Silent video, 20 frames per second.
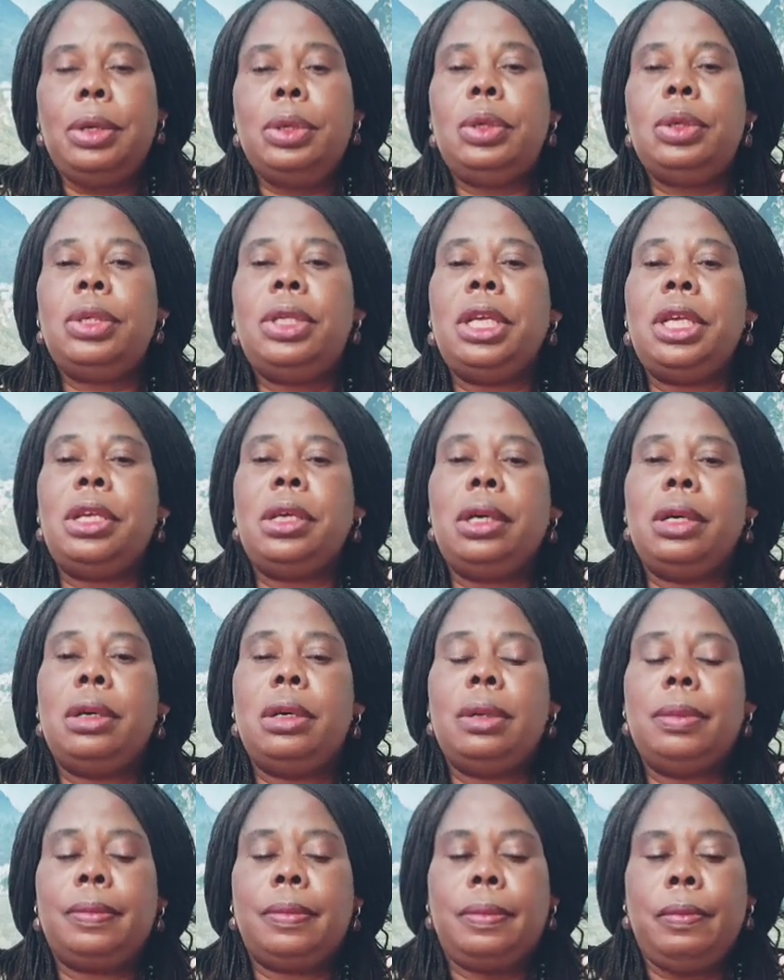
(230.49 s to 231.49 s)
You see,
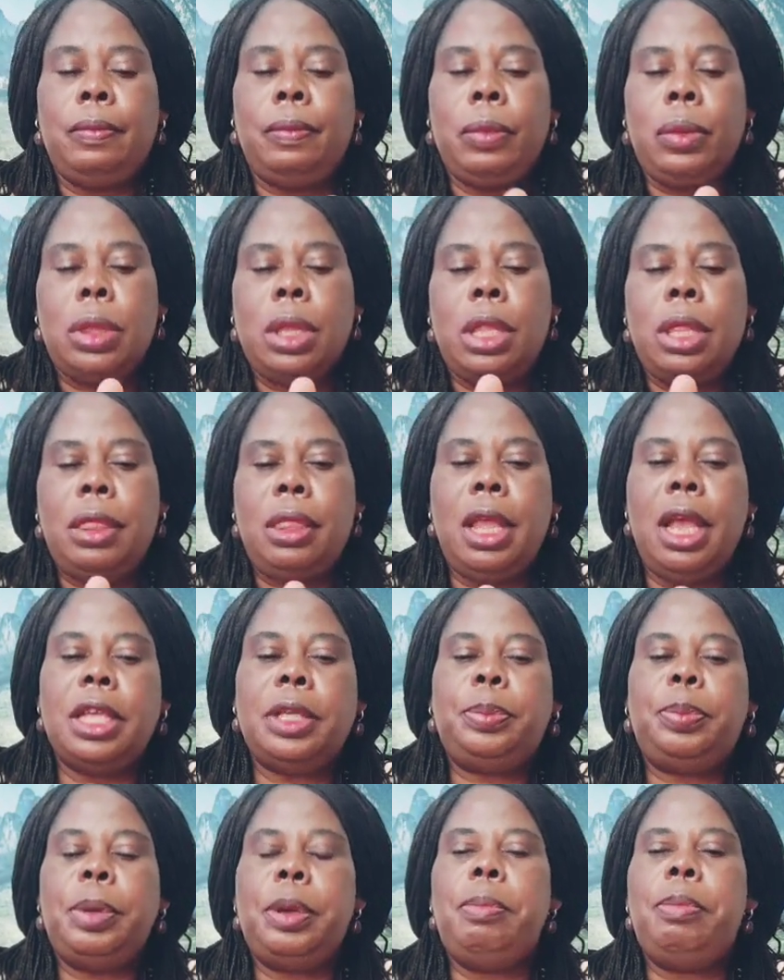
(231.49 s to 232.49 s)

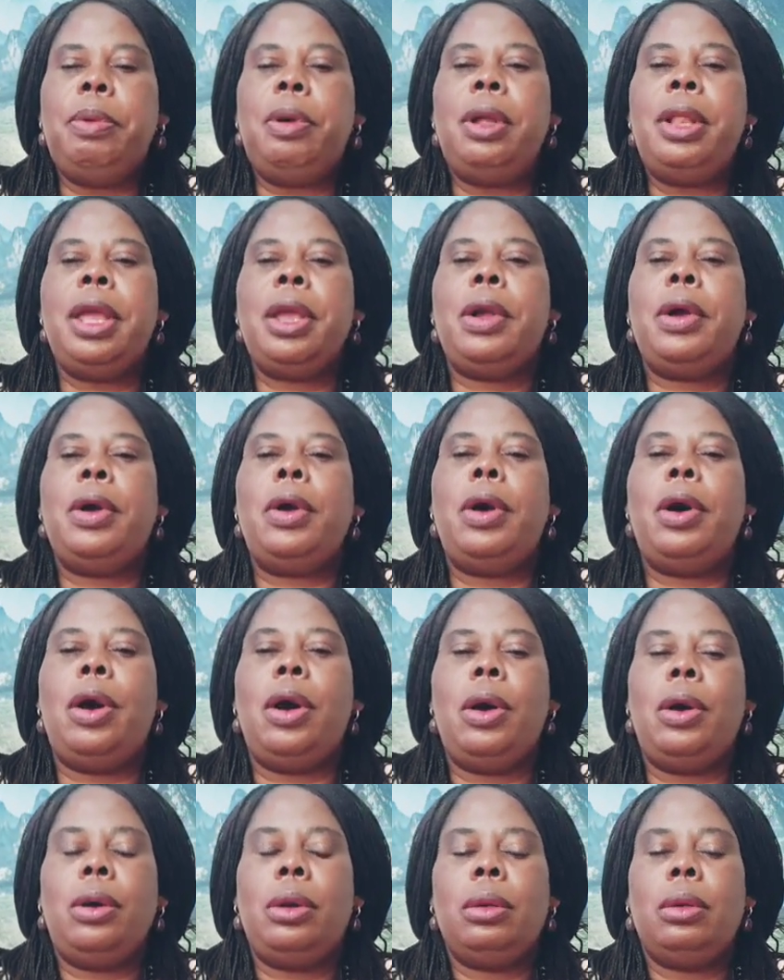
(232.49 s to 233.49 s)
these people they
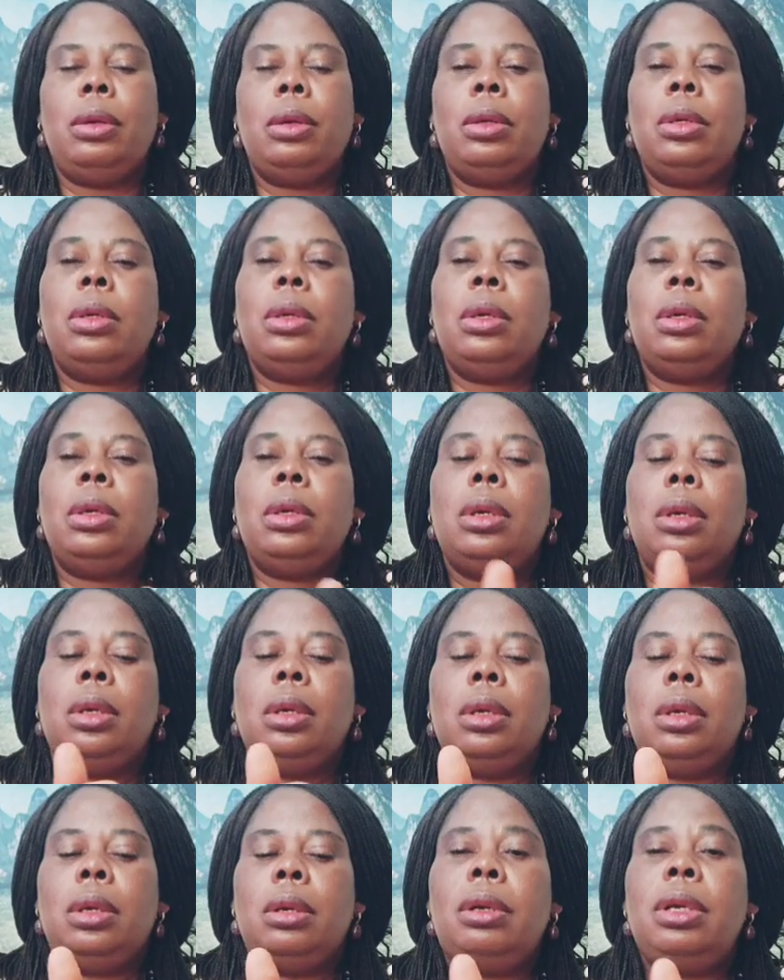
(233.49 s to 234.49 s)
call
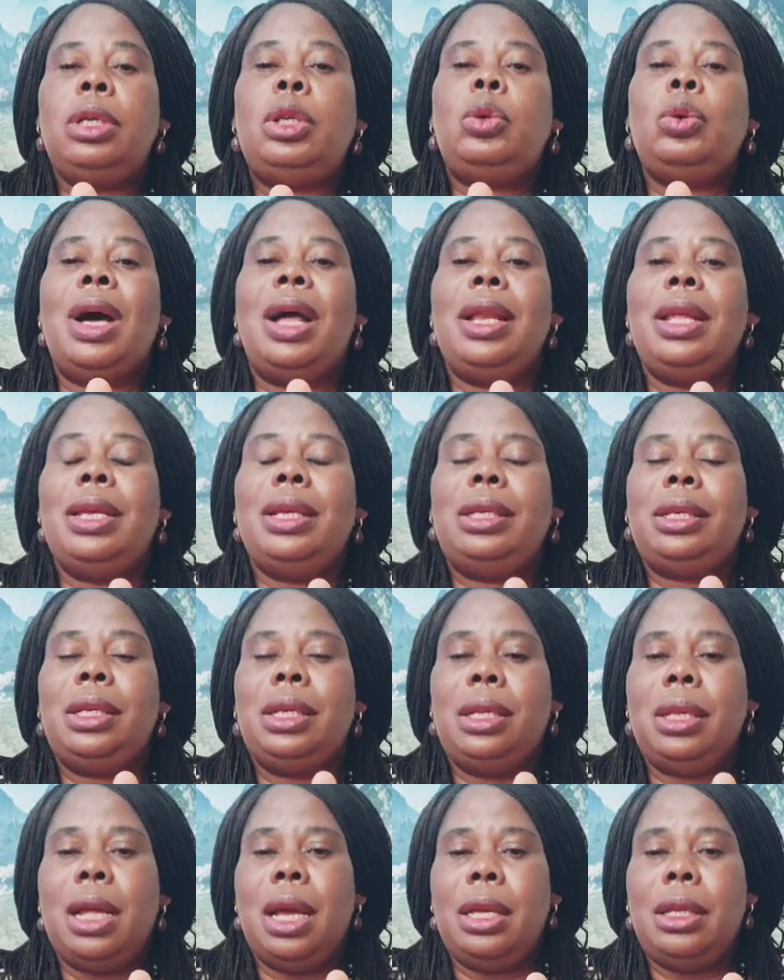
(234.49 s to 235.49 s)
ritualists
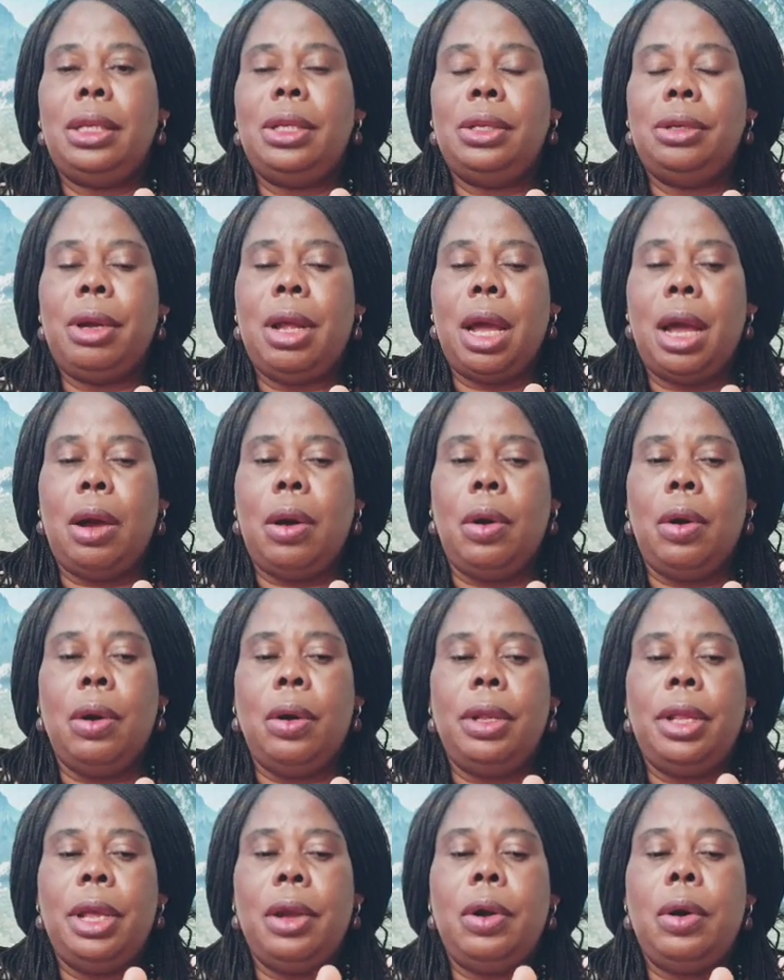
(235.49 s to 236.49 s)
in Nigeria,
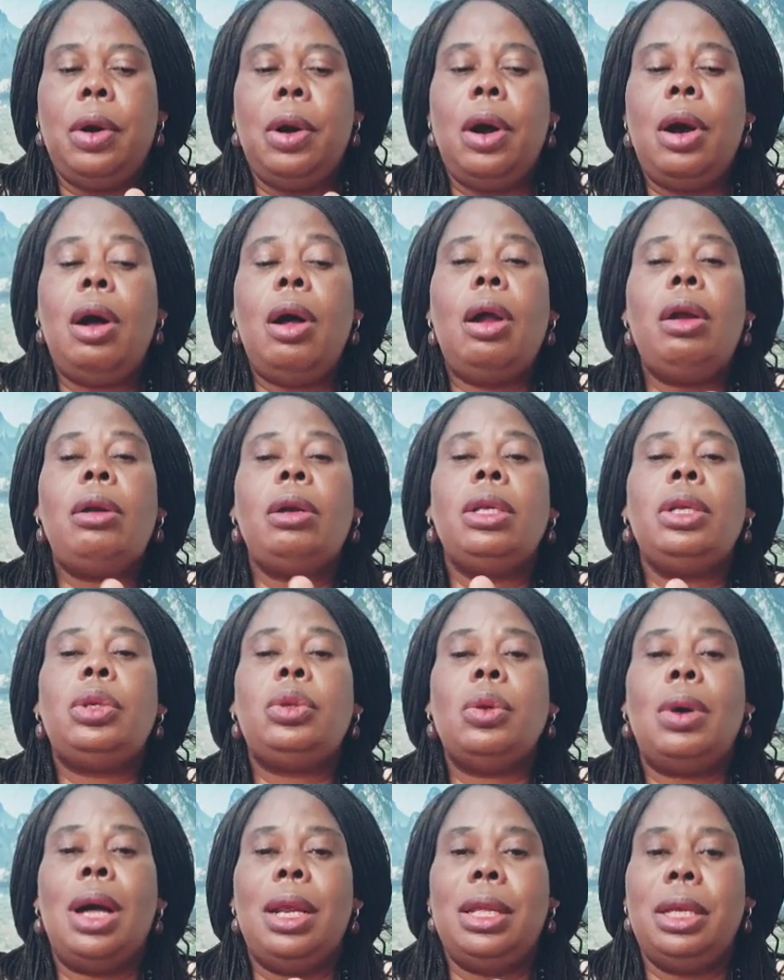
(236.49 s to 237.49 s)
or they call
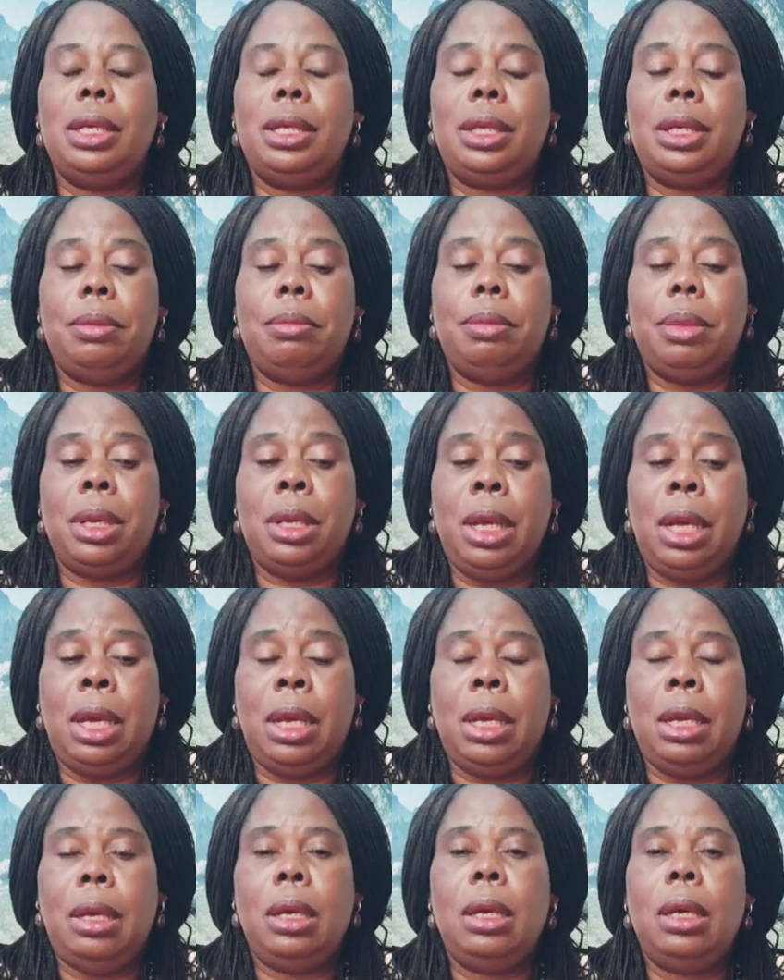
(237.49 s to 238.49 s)
ritualists in
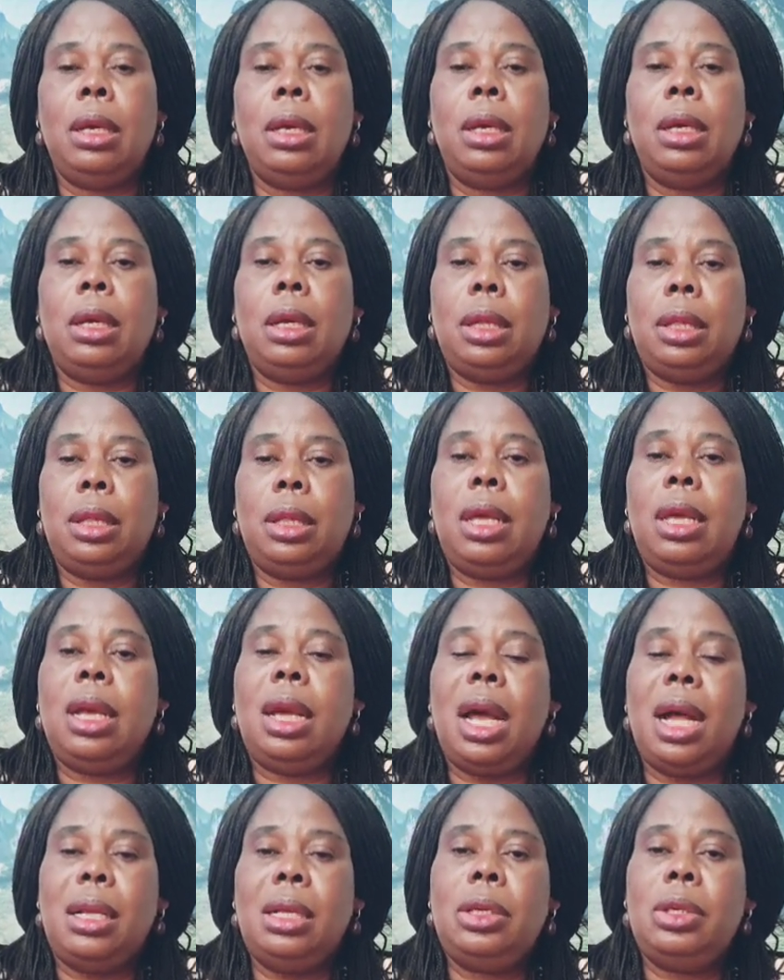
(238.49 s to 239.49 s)
Benin, they
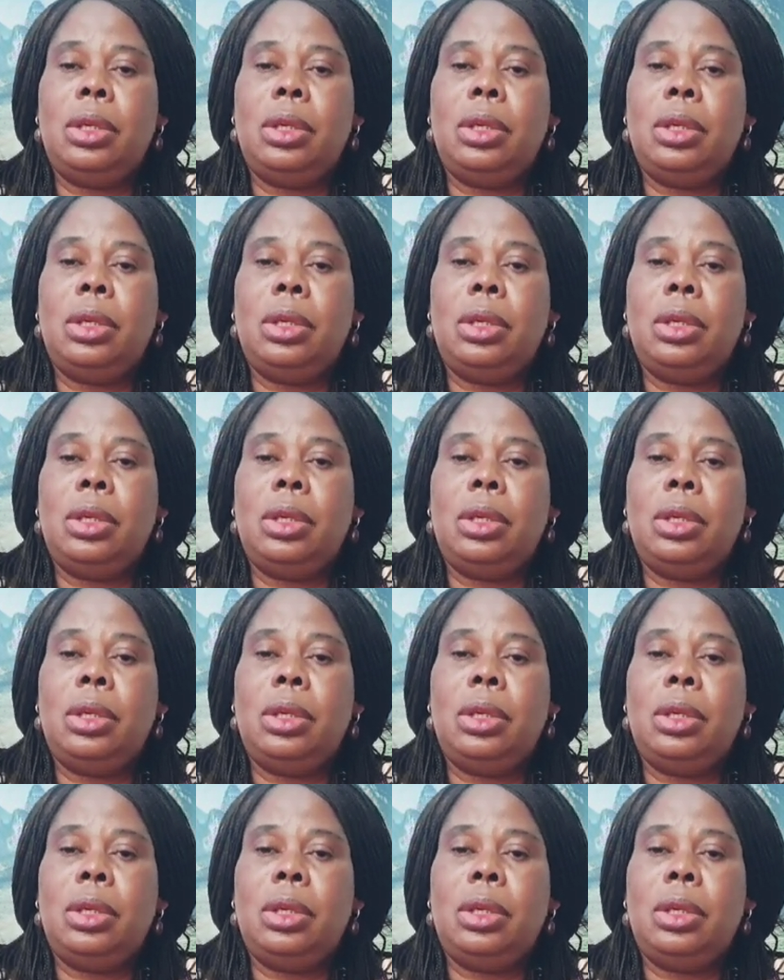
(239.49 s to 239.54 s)
are the